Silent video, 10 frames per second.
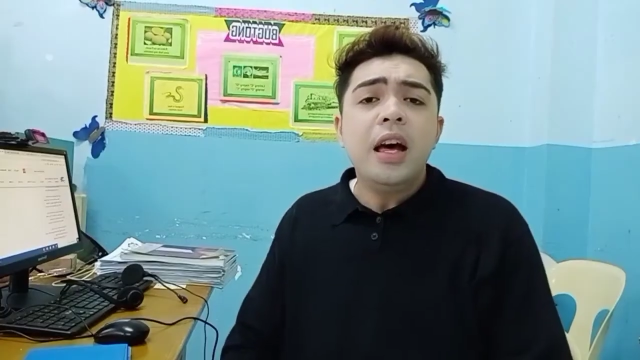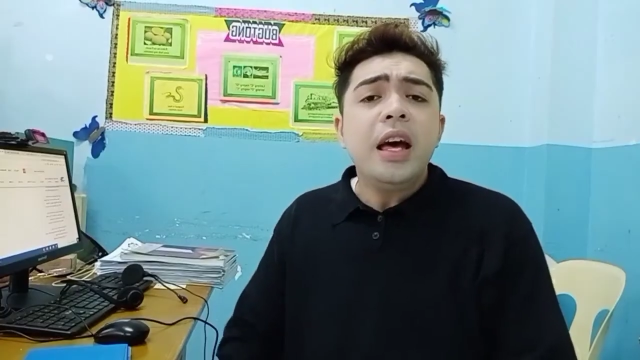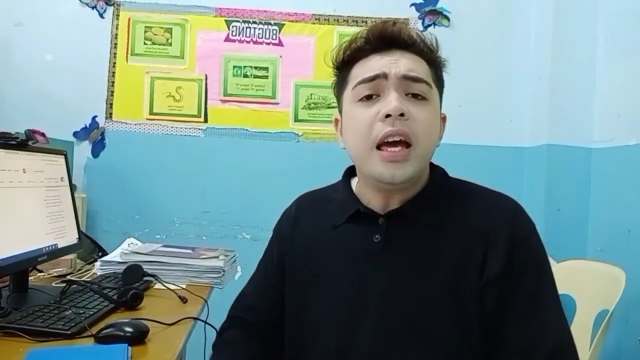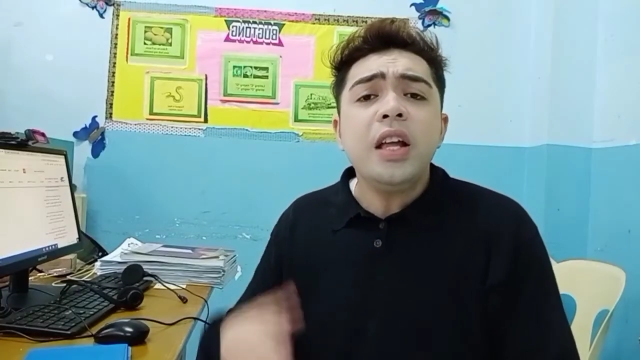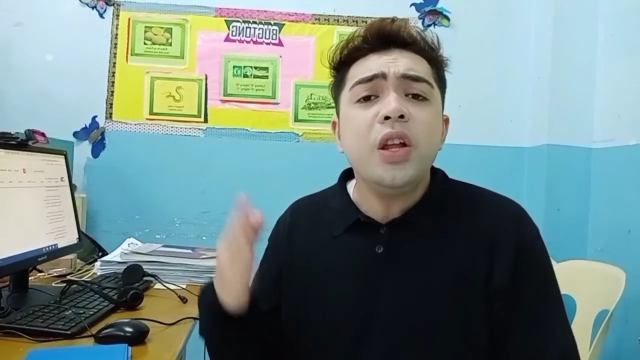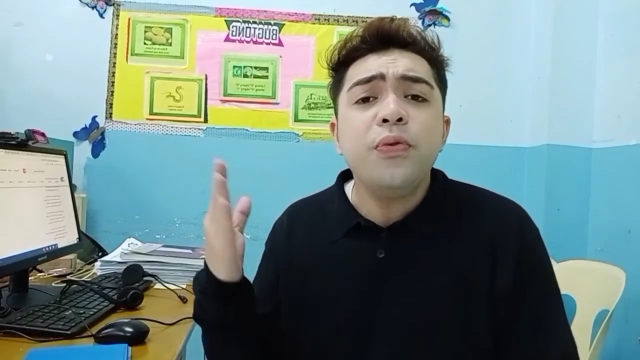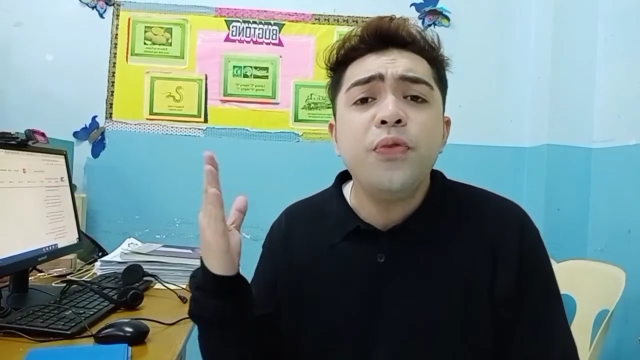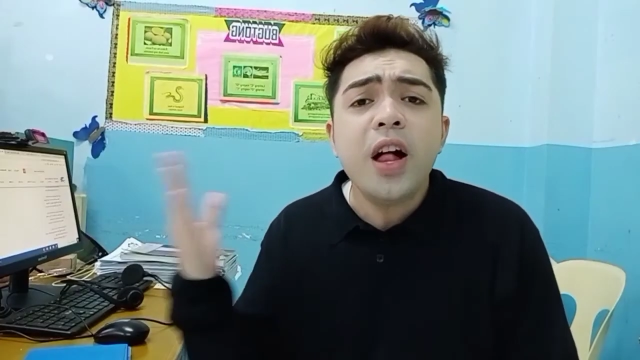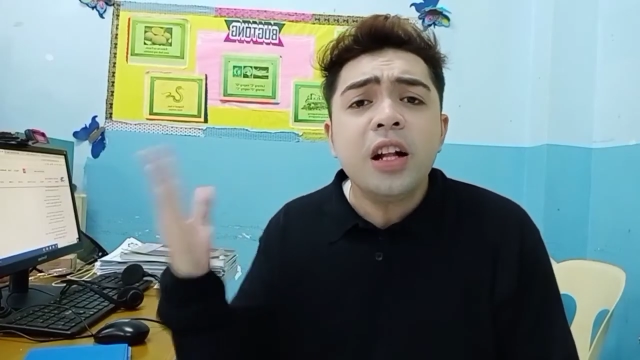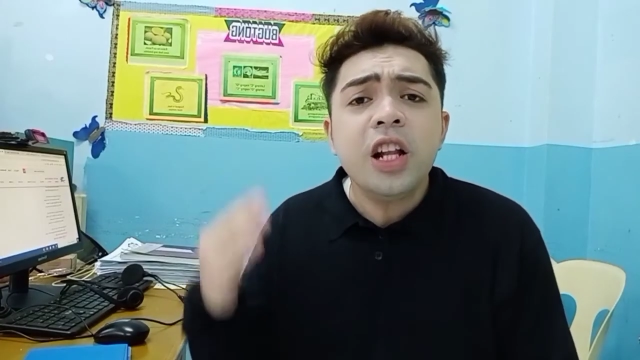In the
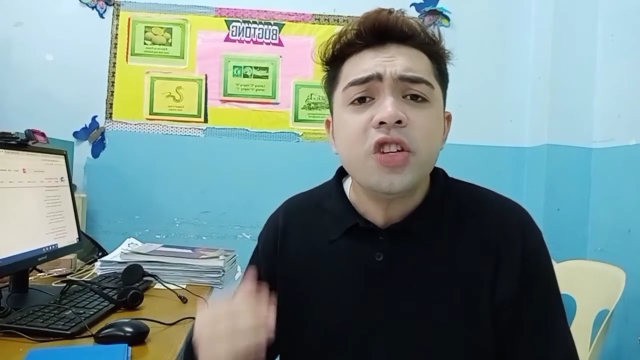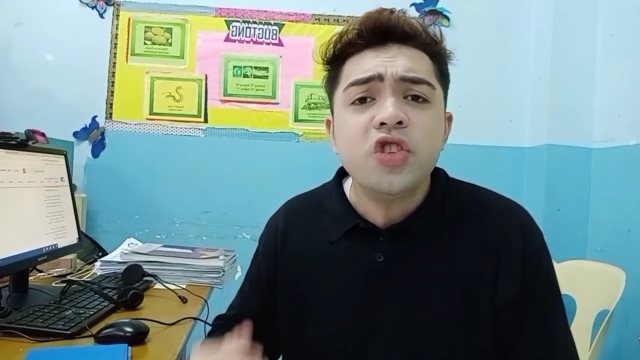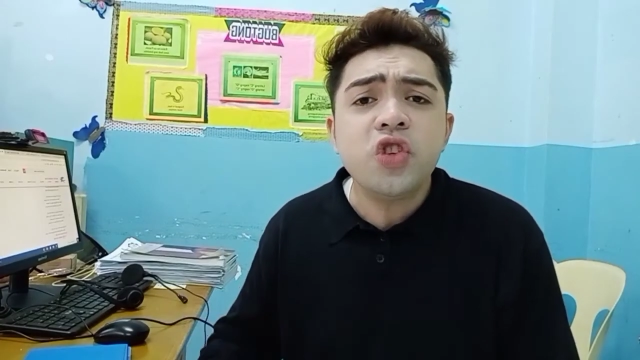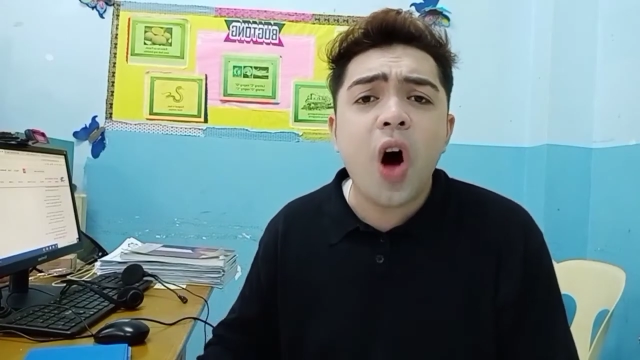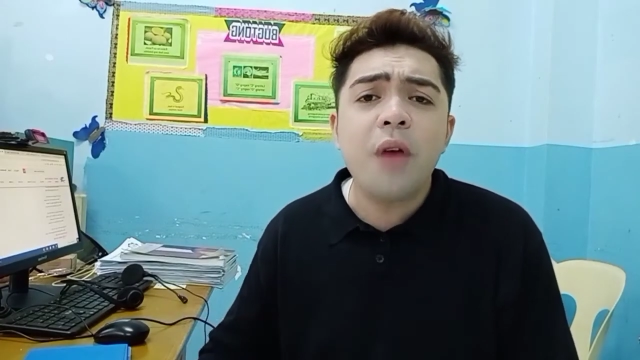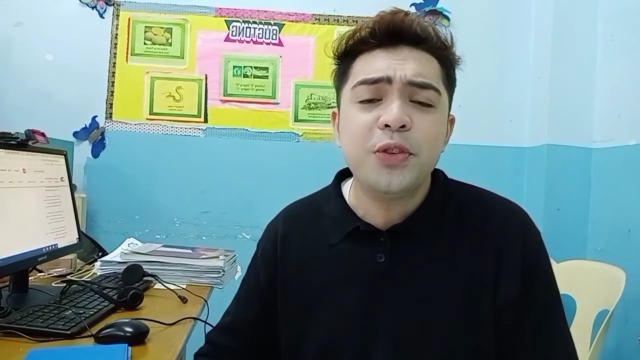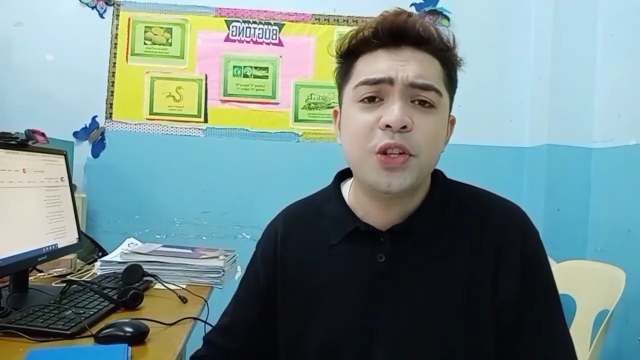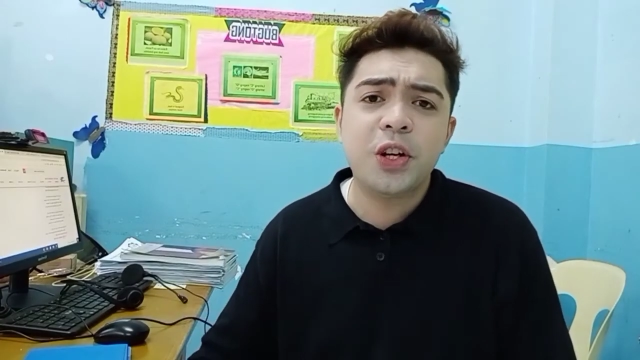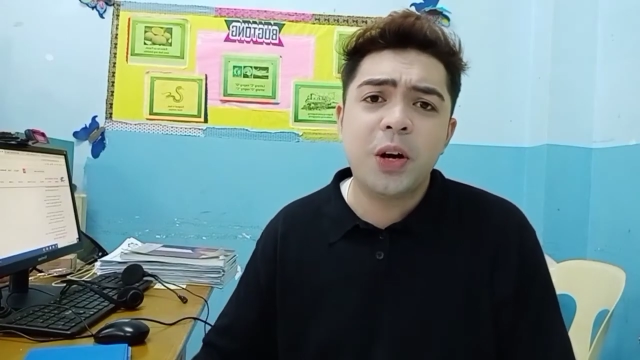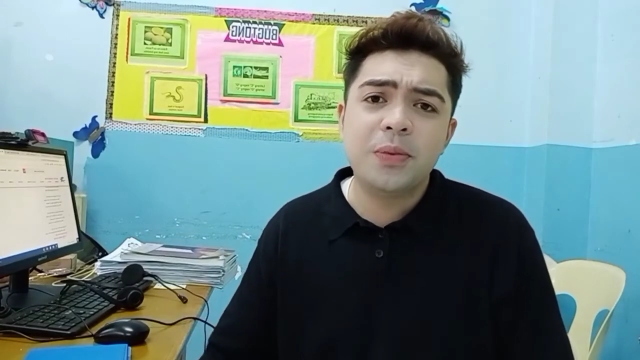fell clutch of
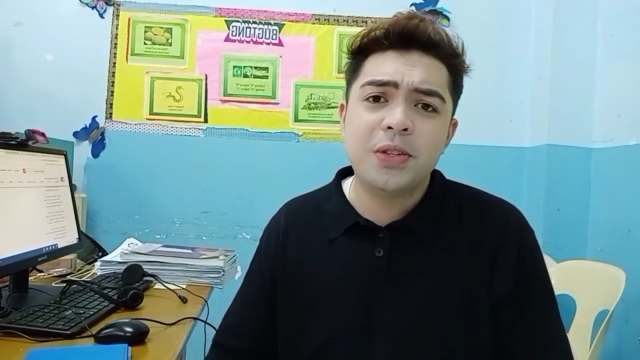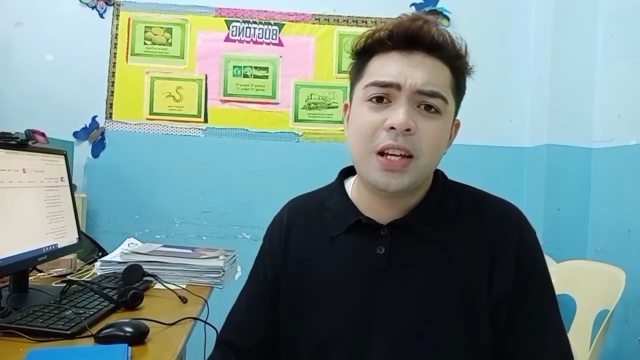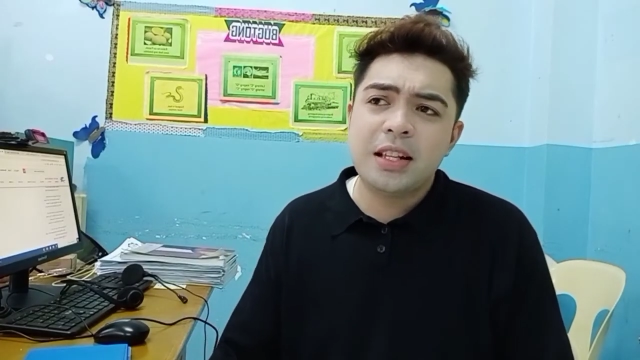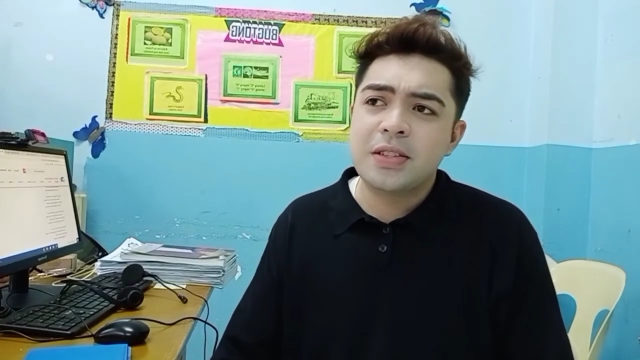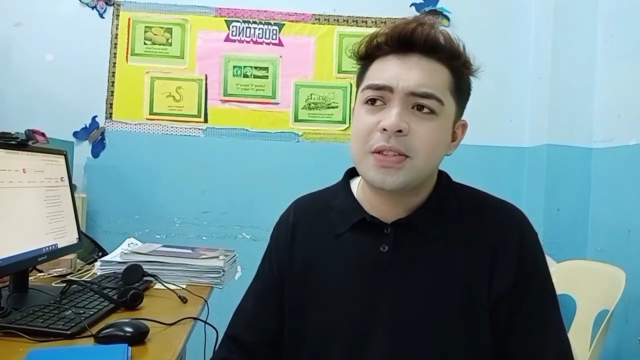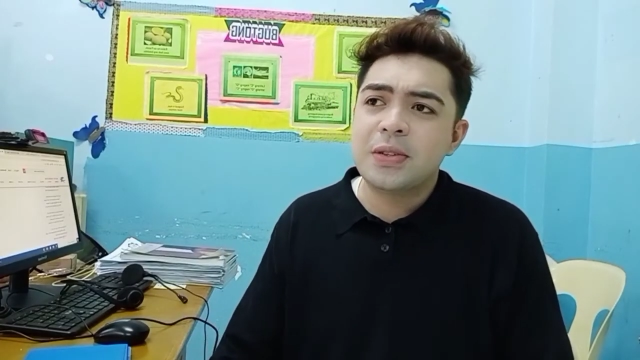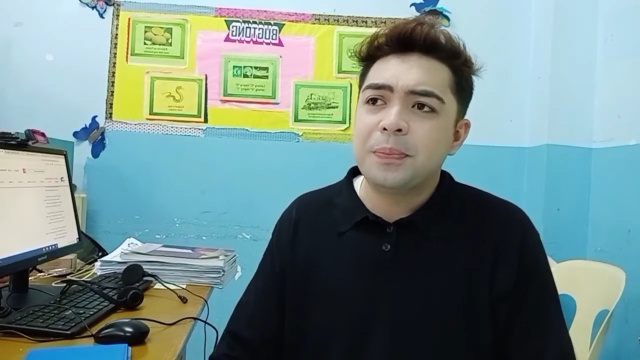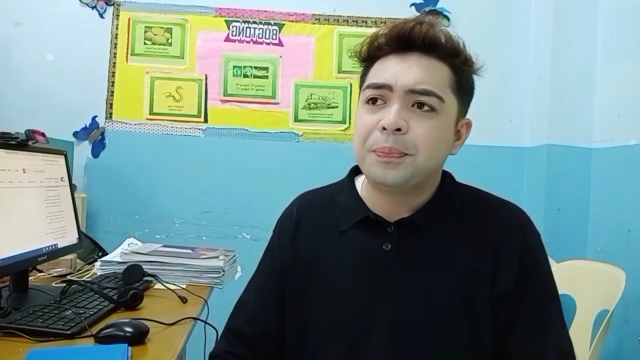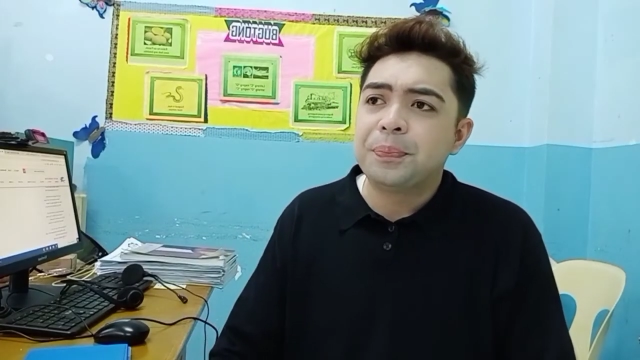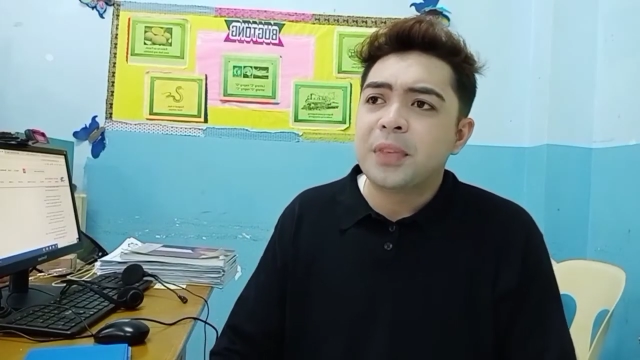circumstance,